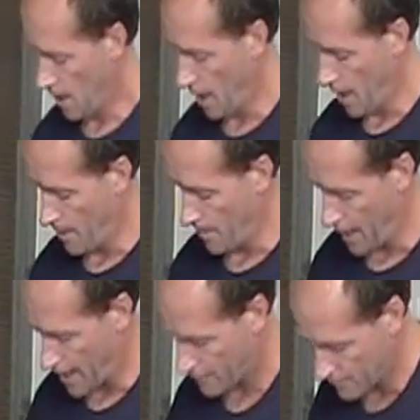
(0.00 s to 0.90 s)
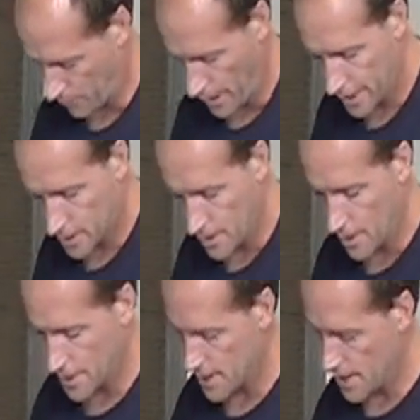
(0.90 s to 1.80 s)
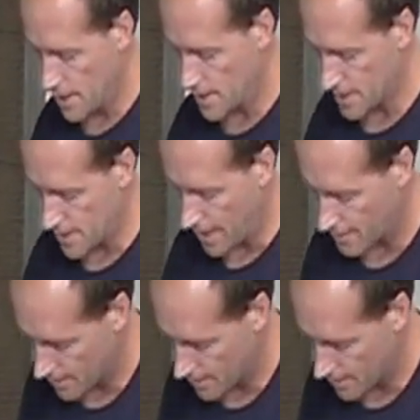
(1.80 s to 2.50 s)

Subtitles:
But I ran across these that